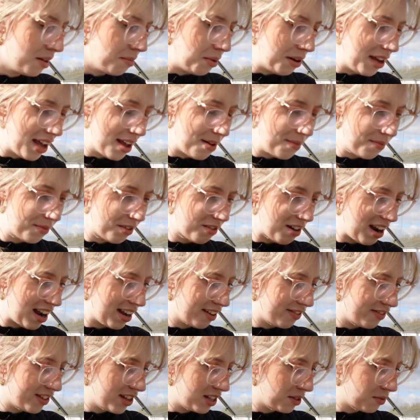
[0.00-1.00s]
But yeah,
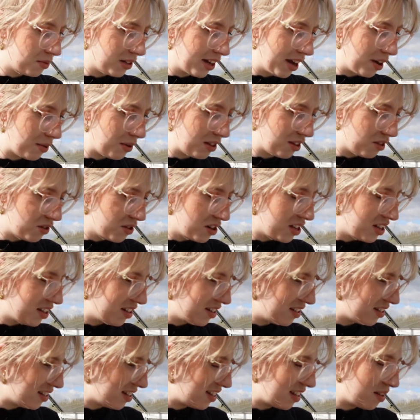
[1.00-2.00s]
right, first we'll go with
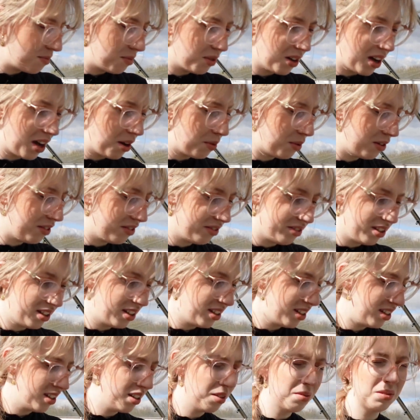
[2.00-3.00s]
onions and then we'll
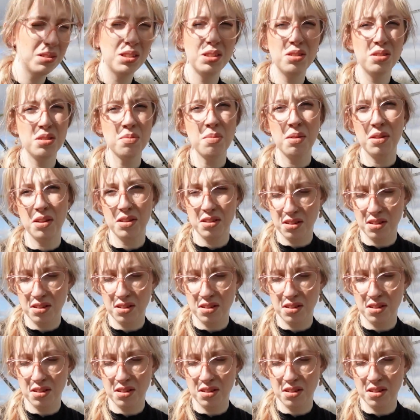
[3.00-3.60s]
do some other